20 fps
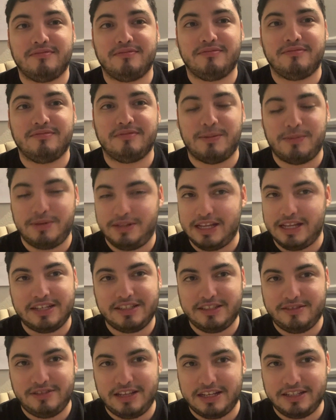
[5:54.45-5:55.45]
I mean,
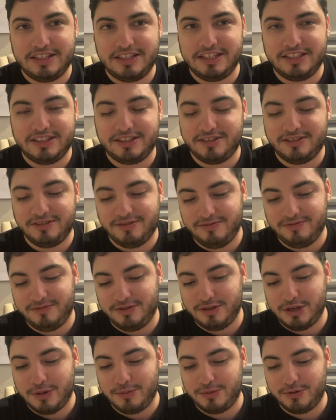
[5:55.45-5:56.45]
that tasted
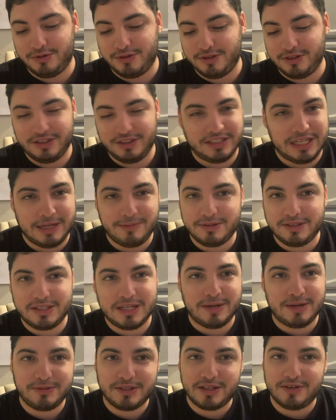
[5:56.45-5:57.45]
phenomenal. Same
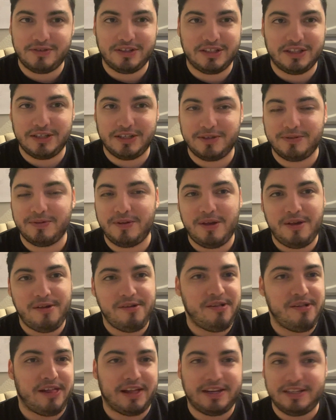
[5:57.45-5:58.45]
steps, everything.
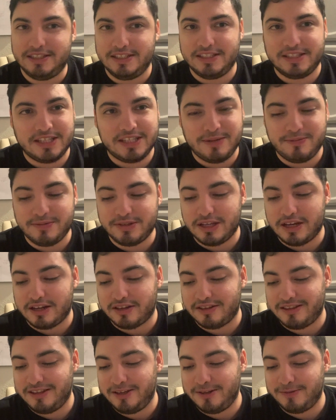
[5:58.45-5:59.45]
I did the same
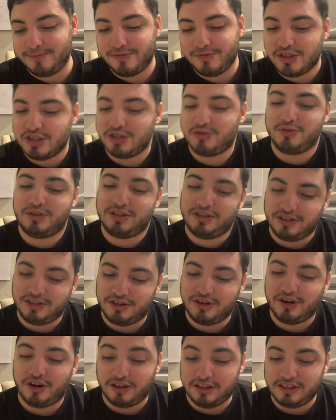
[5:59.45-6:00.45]
exact thing, just with the
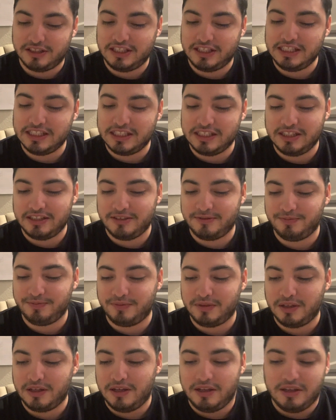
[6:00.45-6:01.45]
garlic seasoning
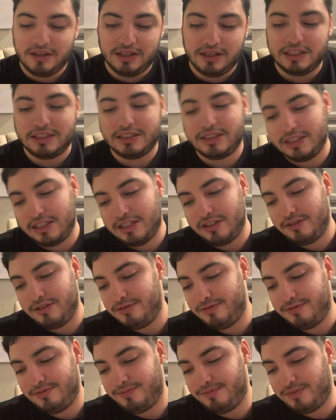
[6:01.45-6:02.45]
instead of
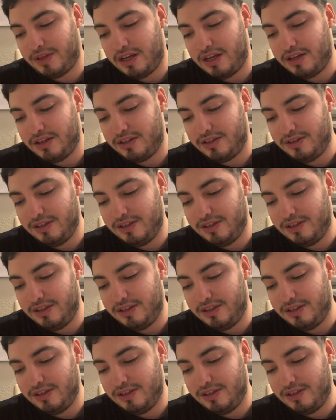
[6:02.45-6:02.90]
the